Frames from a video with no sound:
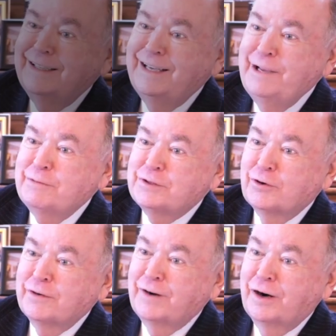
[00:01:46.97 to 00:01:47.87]
He was
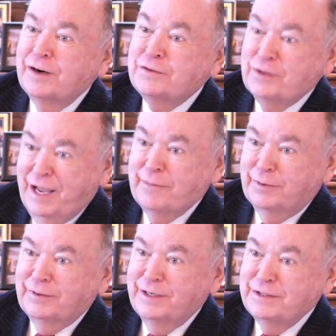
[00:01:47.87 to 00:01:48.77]
sort of our
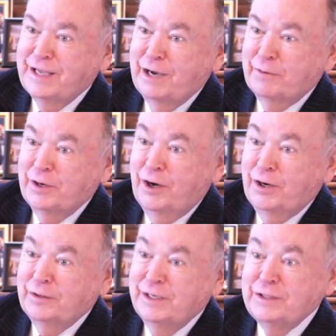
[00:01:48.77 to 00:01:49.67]
example. He's
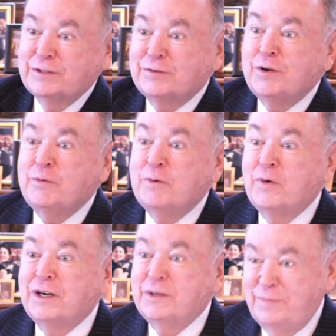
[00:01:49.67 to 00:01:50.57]
who we
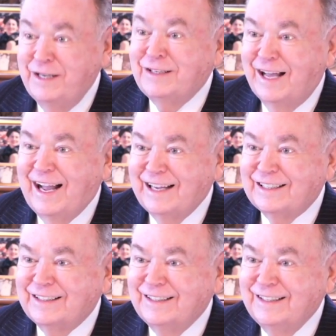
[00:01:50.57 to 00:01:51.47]
wanted to be like.